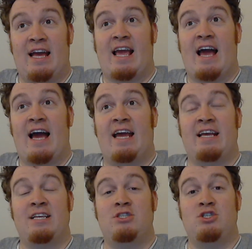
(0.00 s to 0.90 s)
that guy
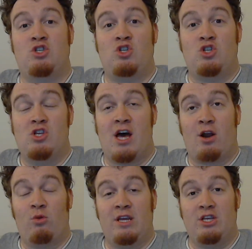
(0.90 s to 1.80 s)
is not
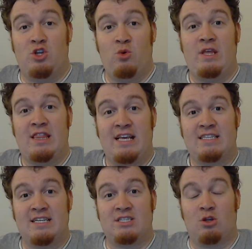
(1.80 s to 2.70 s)
only doing
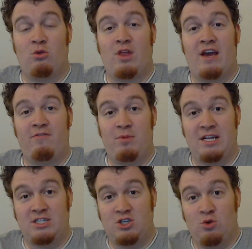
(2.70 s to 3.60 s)
things in his own life, but
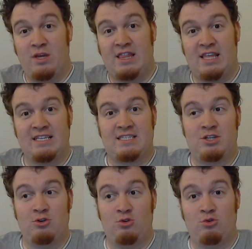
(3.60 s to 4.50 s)
he's doing things
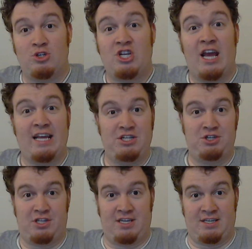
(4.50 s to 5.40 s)
to
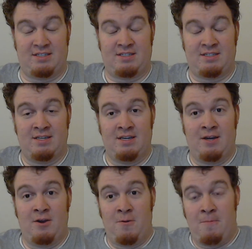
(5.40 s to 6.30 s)
change things.
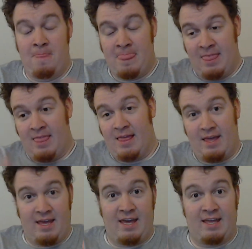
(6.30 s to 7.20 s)

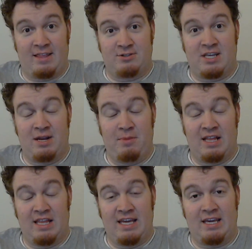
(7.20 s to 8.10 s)
Uh, there's going to be
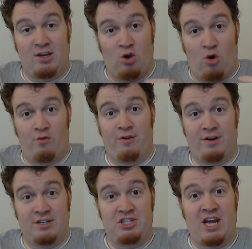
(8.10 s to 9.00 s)
a link. Go
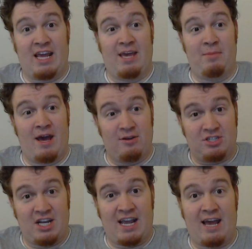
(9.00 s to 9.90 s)
over, check him out,
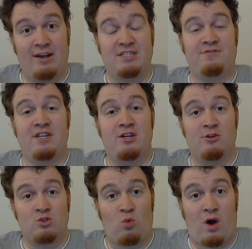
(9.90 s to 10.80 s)
check out his
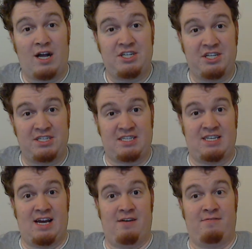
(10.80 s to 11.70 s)
videos, watch his
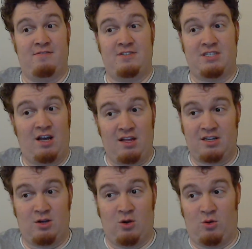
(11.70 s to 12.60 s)
stuff.
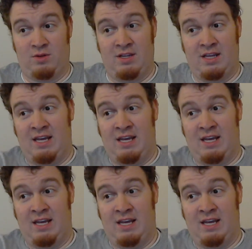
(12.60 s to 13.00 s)
Solid gold.